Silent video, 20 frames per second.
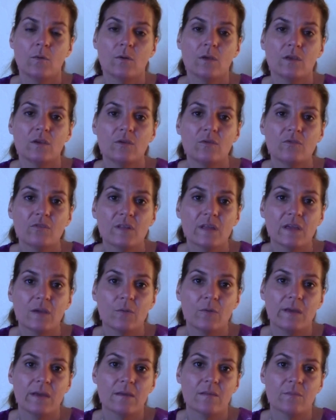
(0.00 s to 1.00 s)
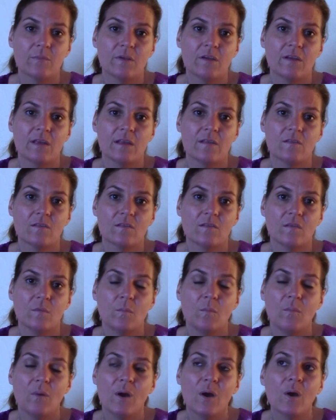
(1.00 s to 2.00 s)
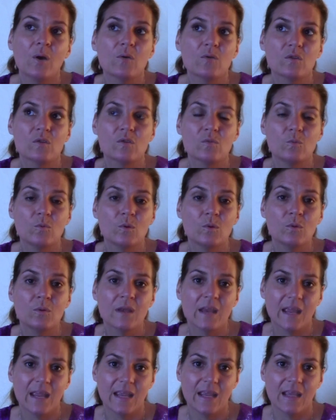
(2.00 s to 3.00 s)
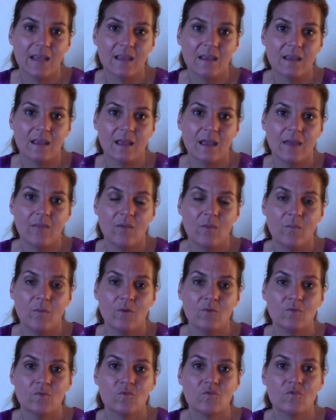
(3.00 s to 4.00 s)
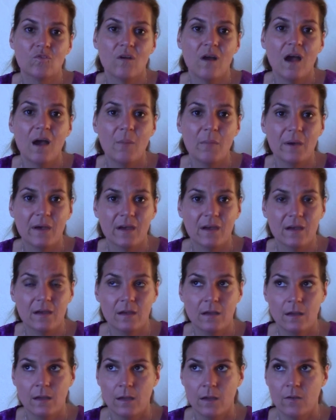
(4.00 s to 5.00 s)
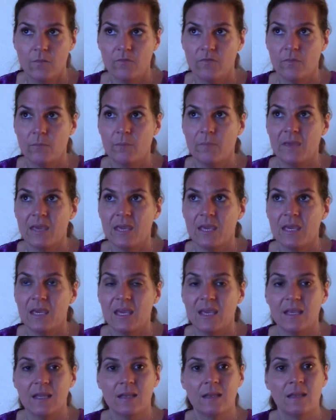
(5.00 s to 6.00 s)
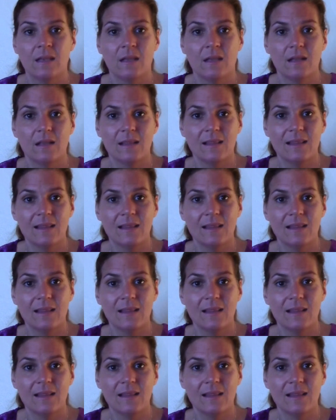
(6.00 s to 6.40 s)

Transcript: where usually we experience the most wounding and the most trauma from being in